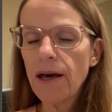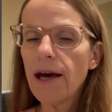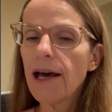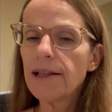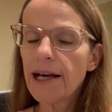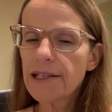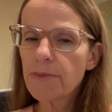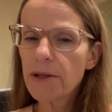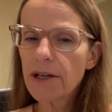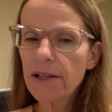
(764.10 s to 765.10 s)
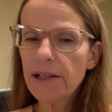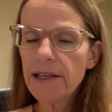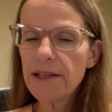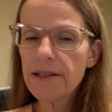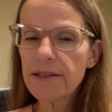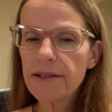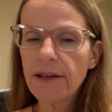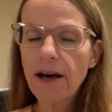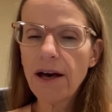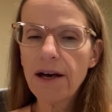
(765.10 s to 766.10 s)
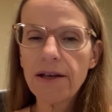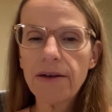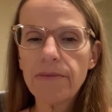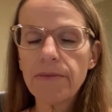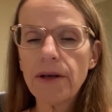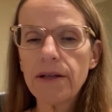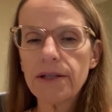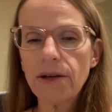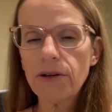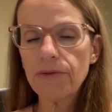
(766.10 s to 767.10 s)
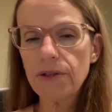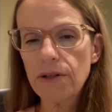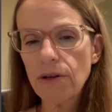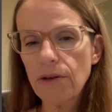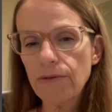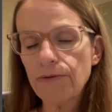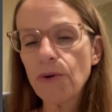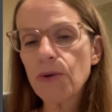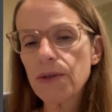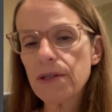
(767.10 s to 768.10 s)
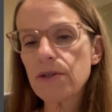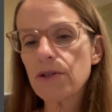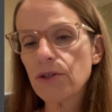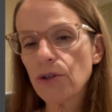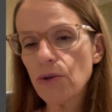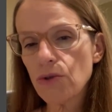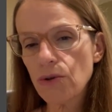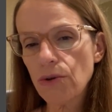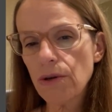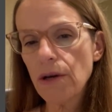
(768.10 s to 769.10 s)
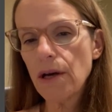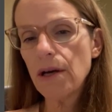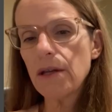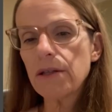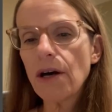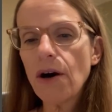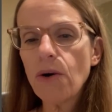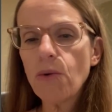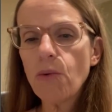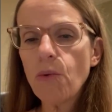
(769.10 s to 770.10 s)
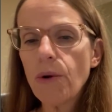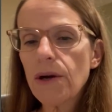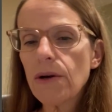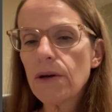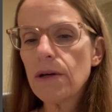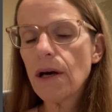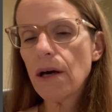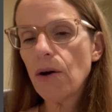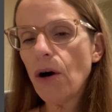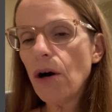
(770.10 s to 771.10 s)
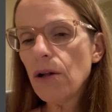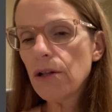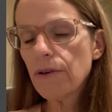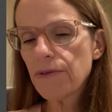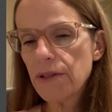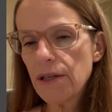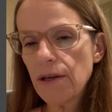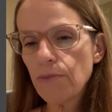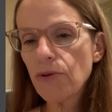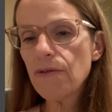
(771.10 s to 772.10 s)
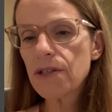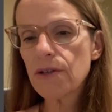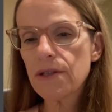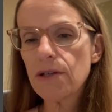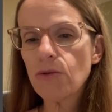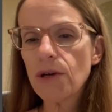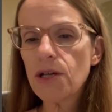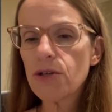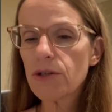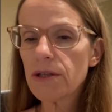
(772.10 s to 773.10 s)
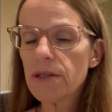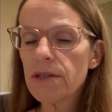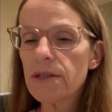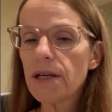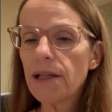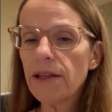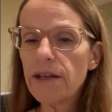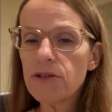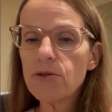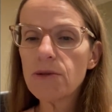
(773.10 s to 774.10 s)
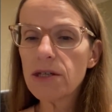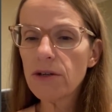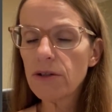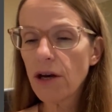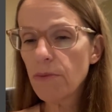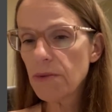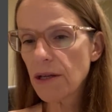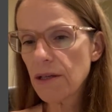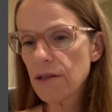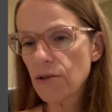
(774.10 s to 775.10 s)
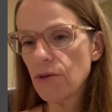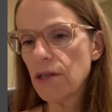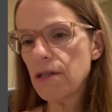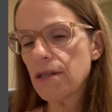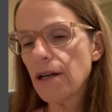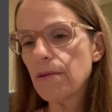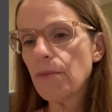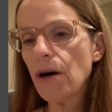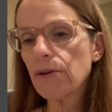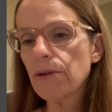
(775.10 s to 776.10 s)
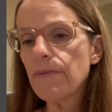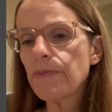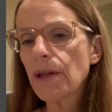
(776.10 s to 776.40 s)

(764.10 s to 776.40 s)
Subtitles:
And last but not least, the area of focus is disclosure. Now, where all of the previous considerations lead to material updates to the ECL model,